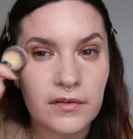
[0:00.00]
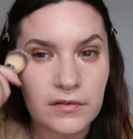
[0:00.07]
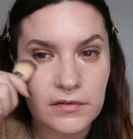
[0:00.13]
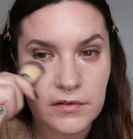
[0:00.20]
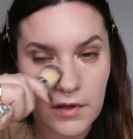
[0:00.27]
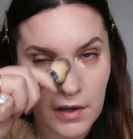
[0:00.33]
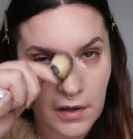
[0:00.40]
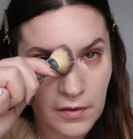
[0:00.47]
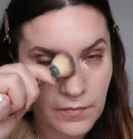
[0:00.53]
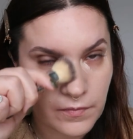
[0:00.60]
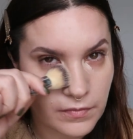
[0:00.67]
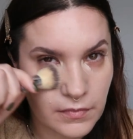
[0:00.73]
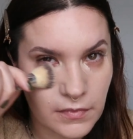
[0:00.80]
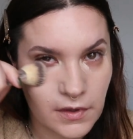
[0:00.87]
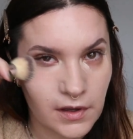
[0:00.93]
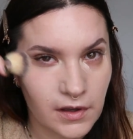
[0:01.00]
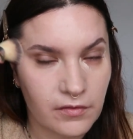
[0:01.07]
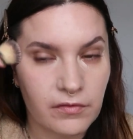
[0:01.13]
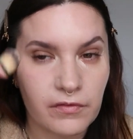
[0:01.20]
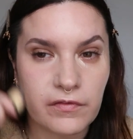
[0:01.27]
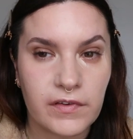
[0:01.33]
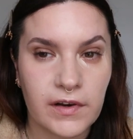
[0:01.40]
So you can
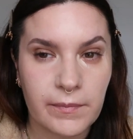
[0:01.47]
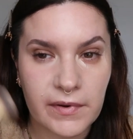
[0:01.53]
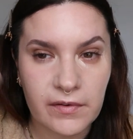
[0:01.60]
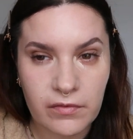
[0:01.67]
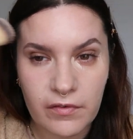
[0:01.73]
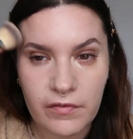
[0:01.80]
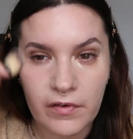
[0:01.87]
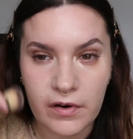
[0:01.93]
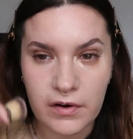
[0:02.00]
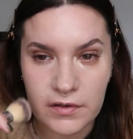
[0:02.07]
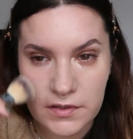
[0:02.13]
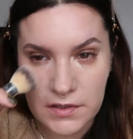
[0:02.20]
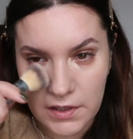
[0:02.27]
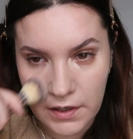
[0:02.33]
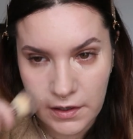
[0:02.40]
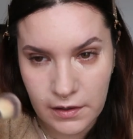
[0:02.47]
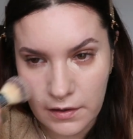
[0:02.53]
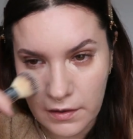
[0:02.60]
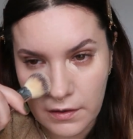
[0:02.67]
flip it, reverse it.